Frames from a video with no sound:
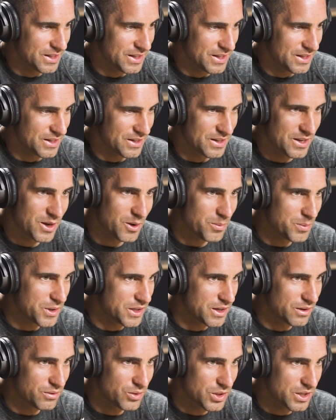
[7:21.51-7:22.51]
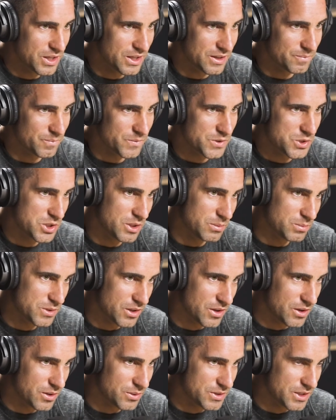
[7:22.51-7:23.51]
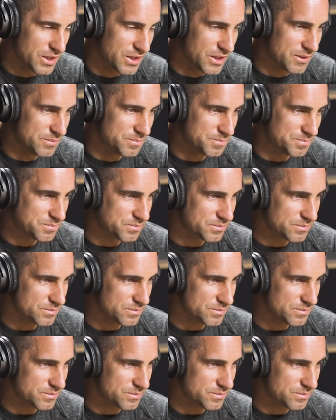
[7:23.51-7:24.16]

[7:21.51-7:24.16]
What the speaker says: and helmet and everything shipped to the hotel.